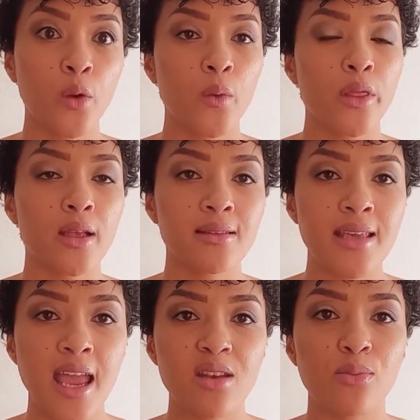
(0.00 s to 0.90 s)
within
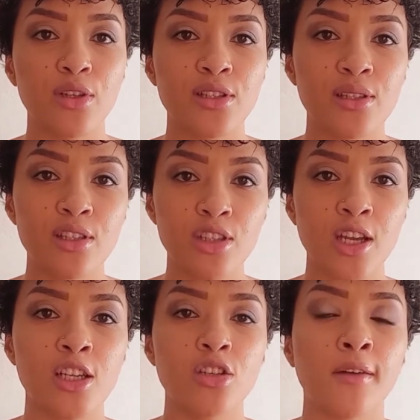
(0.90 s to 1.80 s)
10 business
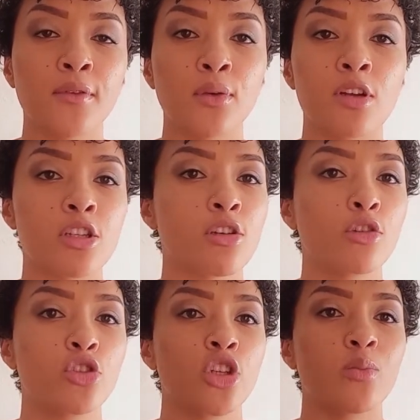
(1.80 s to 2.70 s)
days of the
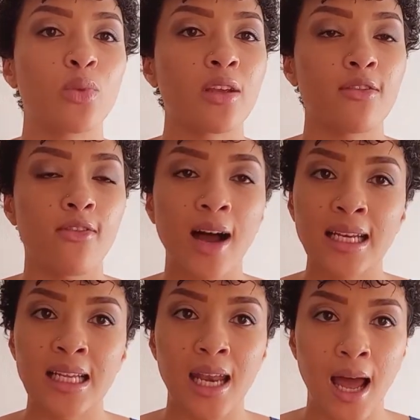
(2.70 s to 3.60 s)
resolution being
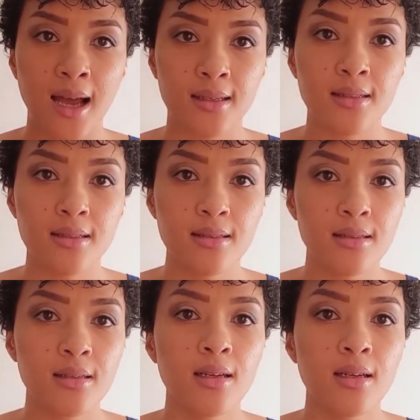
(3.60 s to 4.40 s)
finalized.